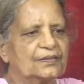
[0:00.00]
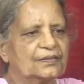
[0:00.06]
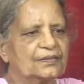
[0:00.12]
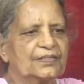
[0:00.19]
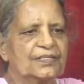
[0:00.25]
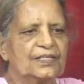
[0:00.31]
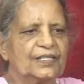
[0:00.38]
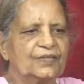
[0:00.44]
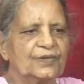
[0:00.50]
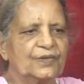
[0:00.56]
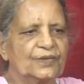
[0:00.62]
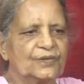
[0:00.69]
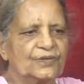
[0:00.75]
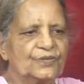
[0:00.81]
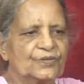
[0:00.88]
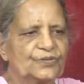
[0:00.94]

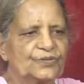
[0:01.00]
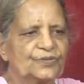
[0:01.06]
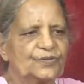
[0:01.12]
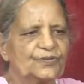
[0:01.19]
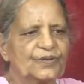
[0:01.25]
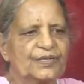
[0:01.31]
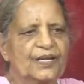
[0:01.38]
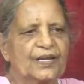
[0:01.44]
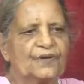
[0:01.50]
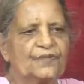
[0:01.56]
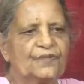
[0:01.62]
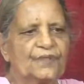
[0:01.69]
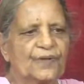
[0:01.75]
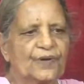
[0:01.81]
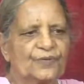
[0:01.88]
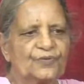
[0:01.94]
there also what I
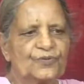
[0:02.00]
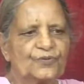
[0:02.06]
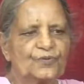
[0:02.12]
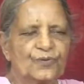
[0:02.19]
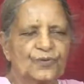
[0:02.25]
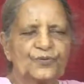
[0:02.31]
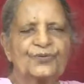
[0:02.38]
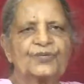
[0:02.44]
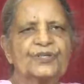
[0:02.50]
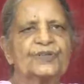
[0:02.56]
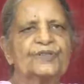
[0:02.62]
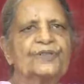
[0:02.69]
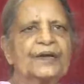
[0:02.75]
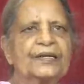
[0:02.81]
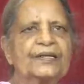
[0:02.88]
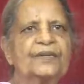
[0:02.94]
found most
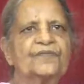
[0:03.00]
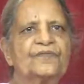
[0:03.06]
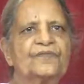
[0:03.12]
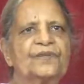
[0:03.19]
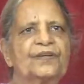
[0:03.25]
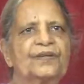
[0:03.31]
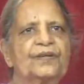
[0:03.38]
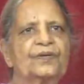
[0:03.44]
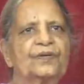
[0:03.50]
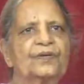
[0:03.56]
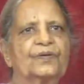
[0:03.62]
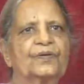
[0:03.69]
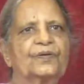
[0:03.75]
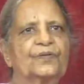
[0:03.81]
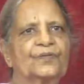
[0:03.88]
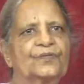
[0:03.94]
effective way
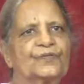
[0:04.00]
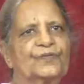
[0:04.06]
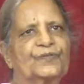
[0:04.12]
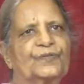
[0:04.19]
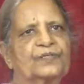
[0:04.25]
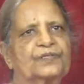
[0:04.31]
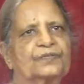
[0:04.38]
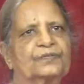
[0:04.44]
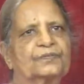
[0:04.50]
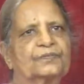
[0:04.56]
of uh,